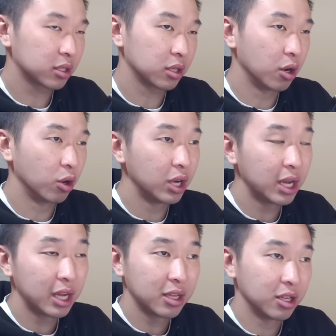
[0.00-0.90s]
So,
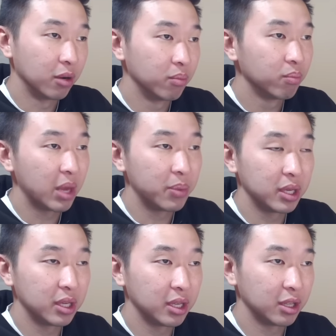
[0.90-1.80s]
you know,
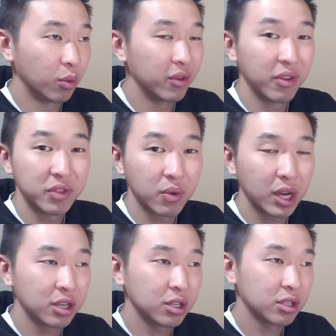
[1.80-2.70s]
maybe in the 150
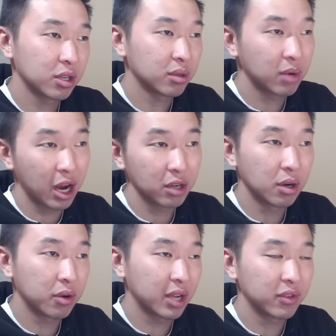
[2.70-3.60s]
range, higher
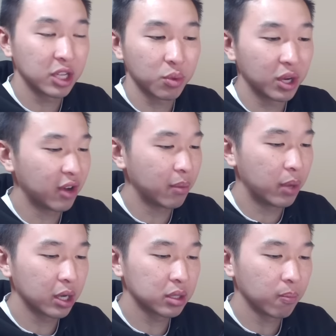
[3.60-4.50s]
lower, give or take 25
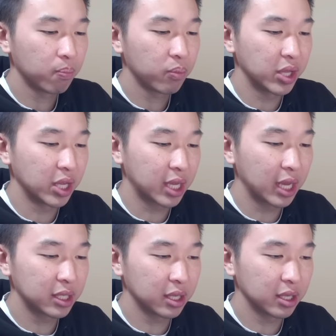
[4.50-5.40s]
bucks. And then
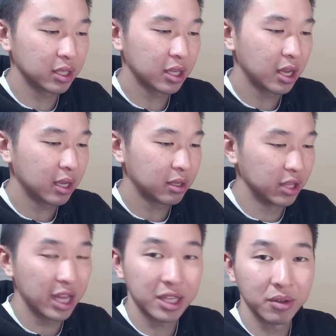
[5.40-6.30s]
cases, you
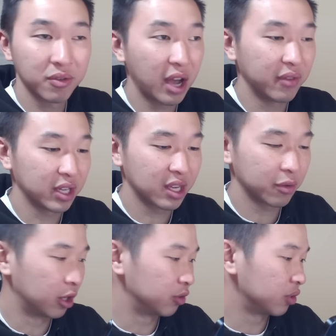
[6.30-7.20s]
know, that times five, like
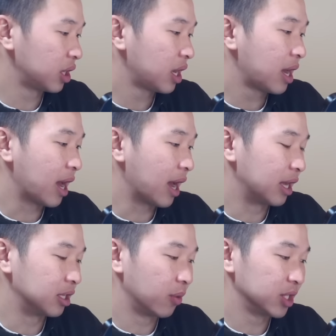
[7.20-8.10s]
several hundred.
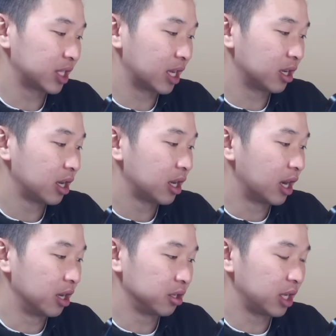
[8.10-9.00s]
And uh, once again,
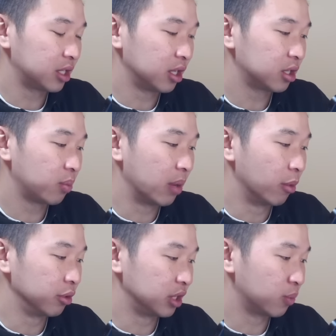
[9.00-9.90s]
unlicensed but
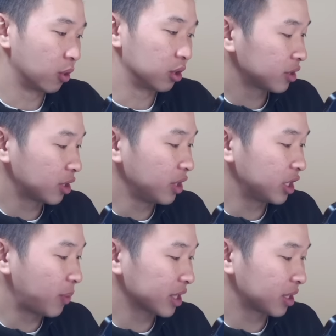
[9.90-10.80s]
multi-sport. So I know
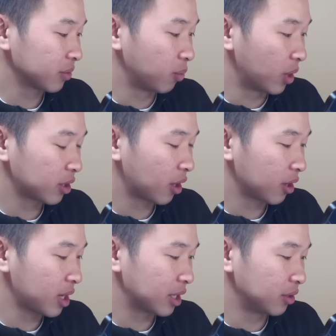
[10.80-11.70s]
each box comes with one
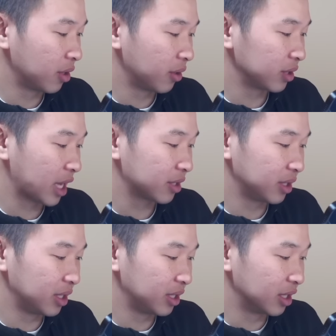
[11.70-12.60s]
card. I don't know
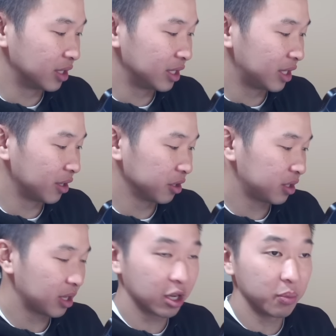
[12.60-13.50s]
exactly the
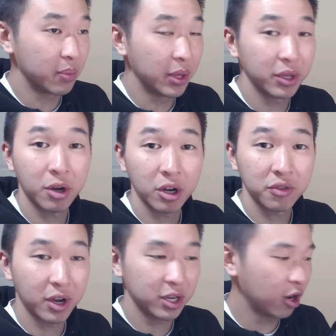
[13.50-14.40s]
details. It could be a million cards
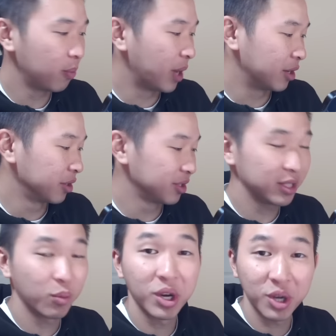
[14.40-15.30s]
for all I know, but I know there's at
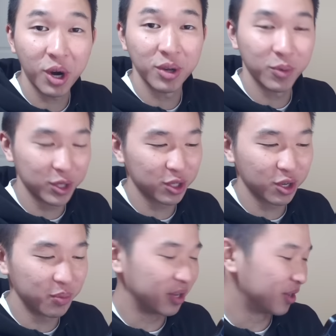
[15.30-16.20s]
least one card, which it
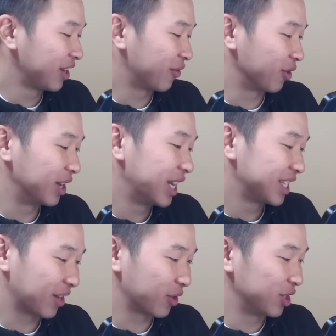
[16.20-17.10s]
should be for
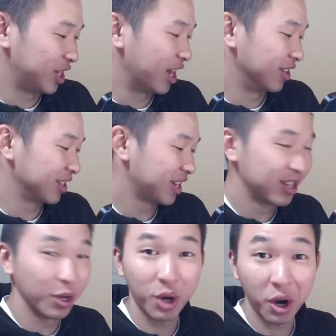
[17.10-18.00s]
several hundred dollars,
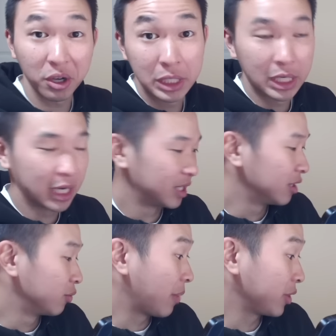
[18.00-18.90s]
no cards.
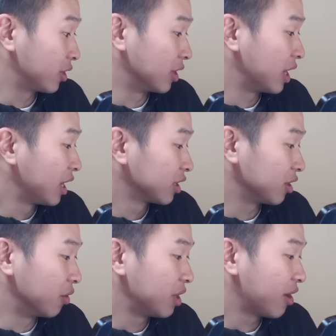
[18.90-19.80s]
Would not be good.
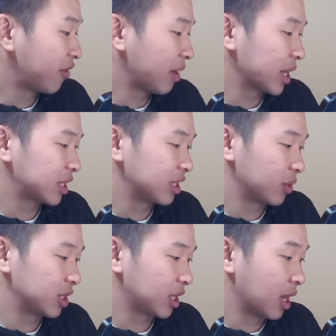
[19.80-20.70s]
So five box cases
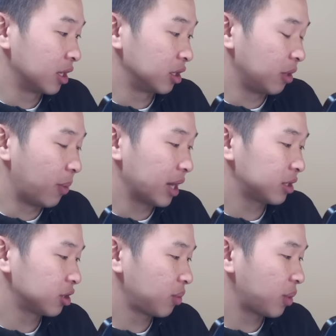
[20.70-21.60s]
once again. The
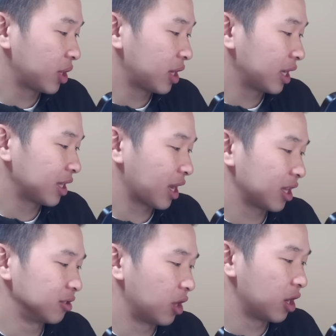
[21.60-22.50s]
boxes should be pretty nice. Like I
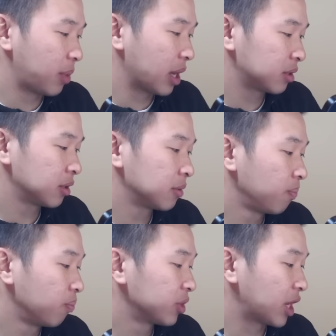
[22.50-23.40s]
think light up boxes.
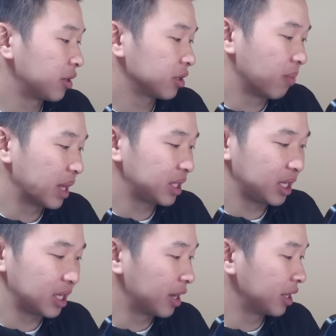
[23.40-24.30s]
Signers:
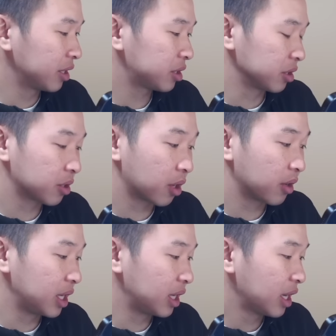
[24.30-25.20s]
Messi, Giannis, there's
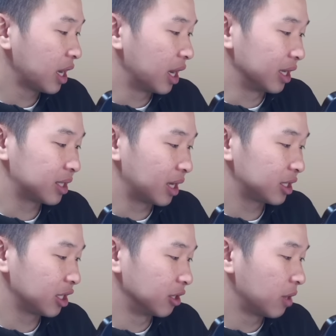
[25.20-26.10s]
Curry, uh,
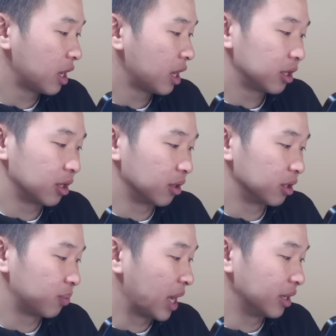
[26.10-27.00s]
Tyson.
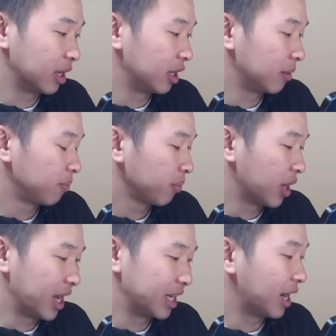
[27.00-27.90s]
There's Pele,
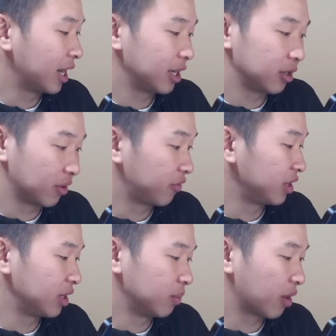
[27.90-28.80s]
AI,
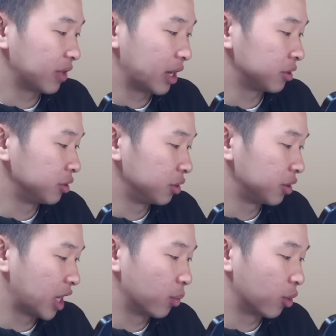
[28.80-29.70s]
Griffey, Marvin Harrison
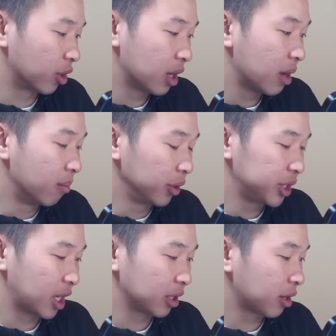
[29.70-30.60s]
Jr., and more.
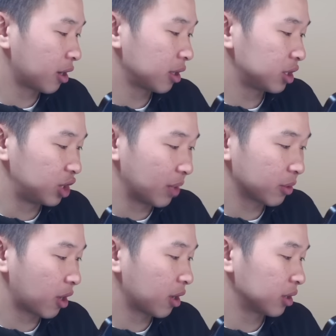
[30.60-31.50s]
Multi-sign cards, gem
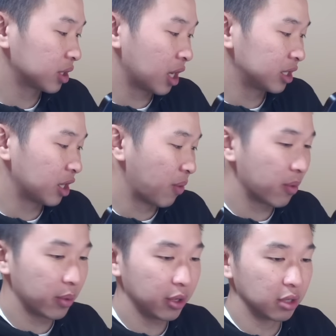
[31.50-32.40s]
cards, cuts, and
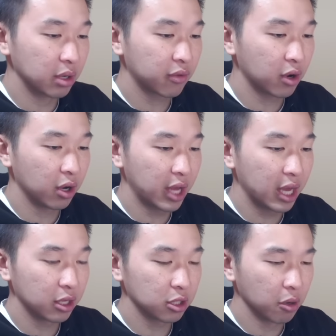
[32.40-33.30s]
memorabilia. Look for all
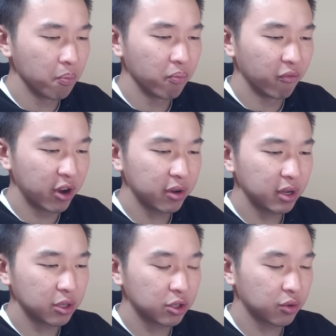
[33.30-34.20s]
that. So very
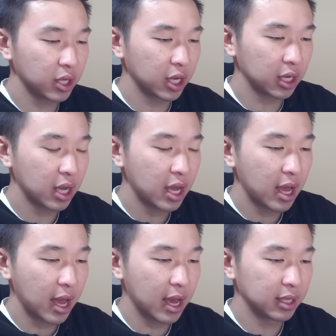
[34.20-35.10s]
intriguing.
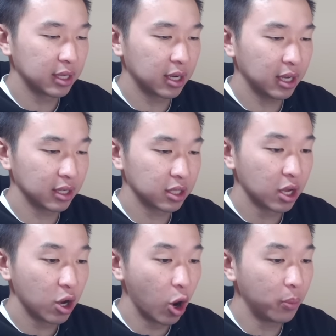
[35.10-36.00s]
And uh, yeah, let's
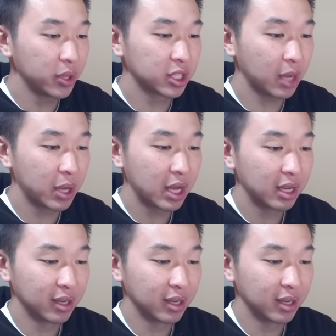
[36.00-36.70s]
open this up.